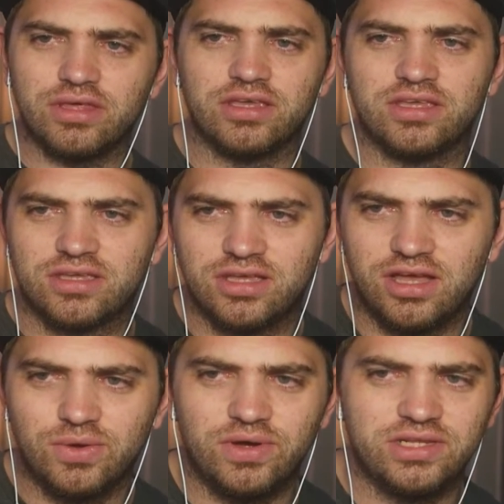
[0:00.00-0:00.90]
I
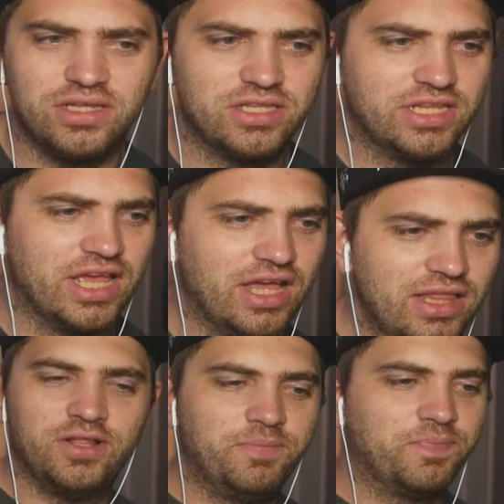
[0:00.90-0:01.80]
can't quite
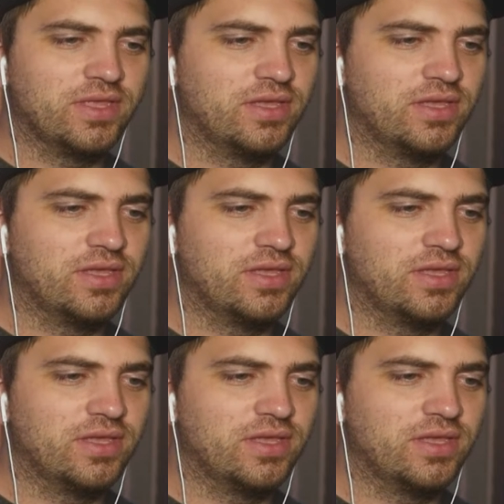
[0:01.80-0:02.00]
tell.